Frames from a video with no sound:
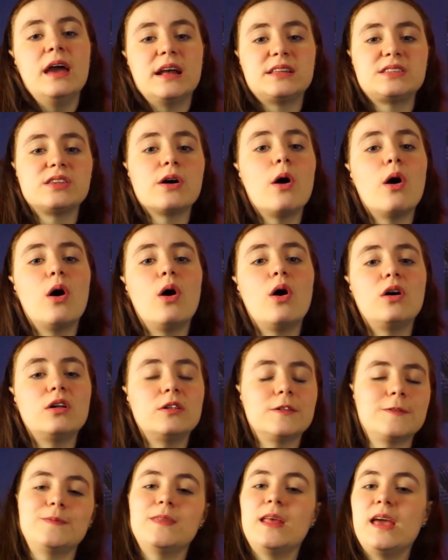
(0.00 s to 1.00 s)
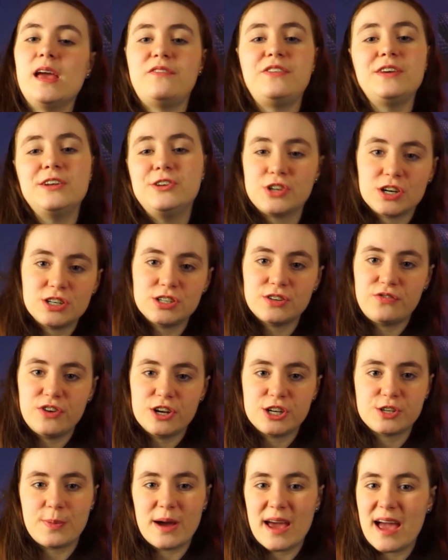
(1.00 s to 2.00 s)
It's the whole if you judge a
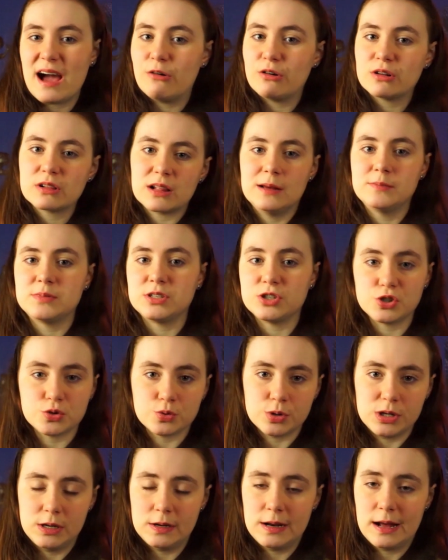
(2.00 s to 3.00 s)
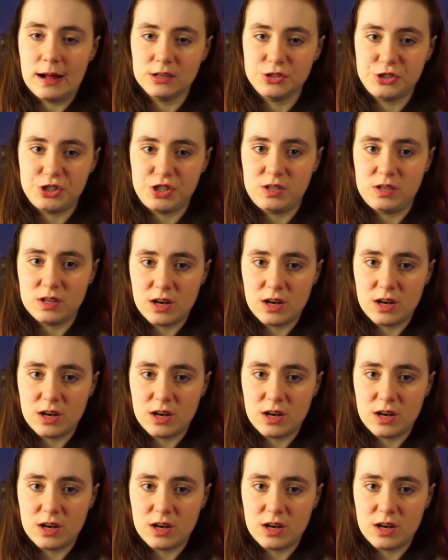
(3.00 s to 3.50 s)
fish by how it climbs a tree analogy, you